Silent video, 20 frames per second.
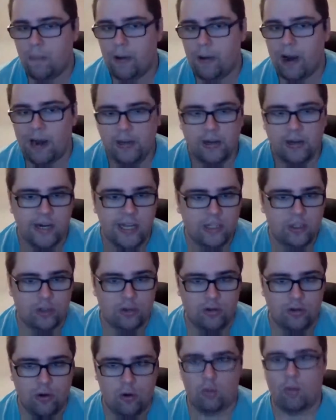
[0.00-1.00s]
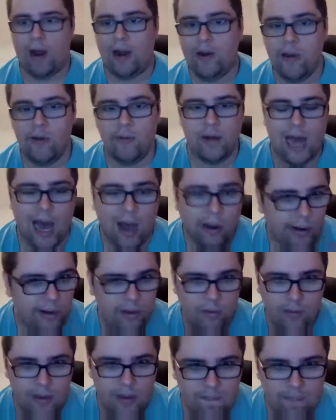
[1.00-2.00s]
Your partner needs to know are you how
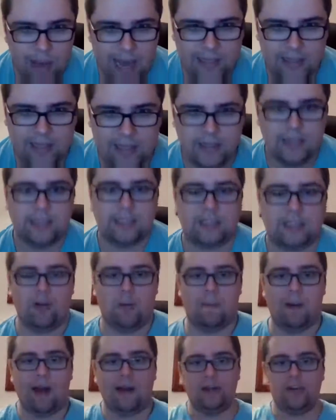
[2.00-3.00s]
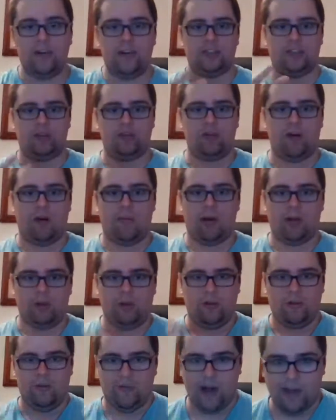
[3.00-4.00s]
are you impacting this. Your partner needs to know
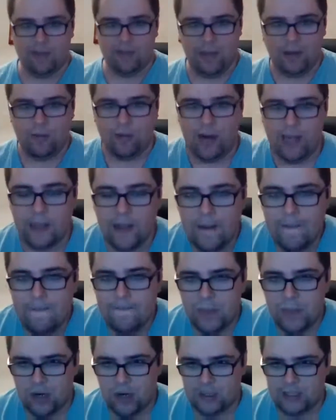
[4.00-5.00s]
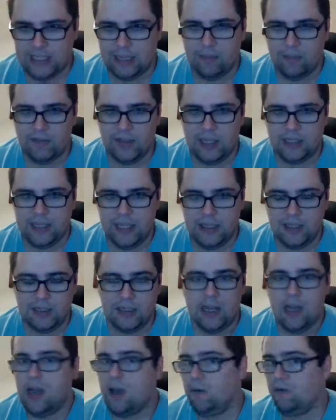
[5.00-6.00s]
about your framing, right? Learn some of these things.
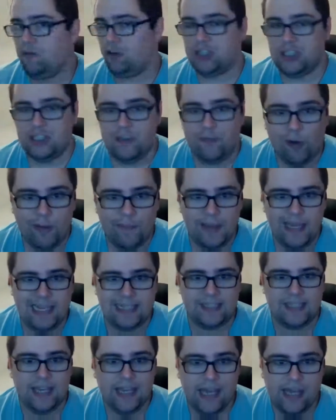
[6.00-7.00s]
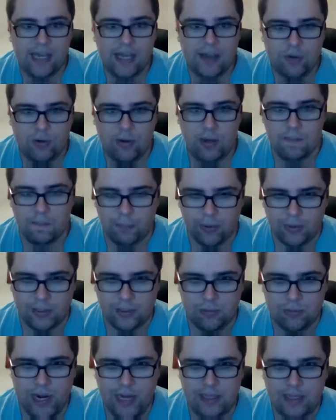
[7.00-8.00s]
First of all, because he can give you
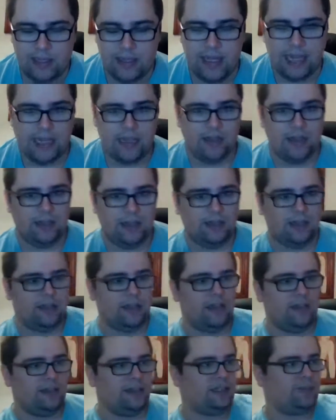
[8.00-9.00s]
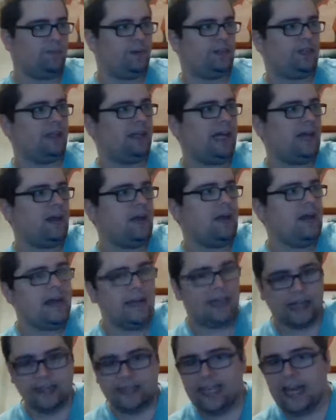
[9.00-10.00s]
inputs, right? They can they, this person can
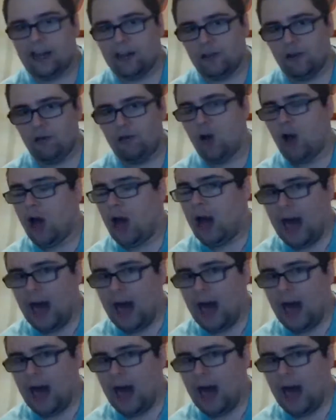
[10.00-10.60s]
can tell you,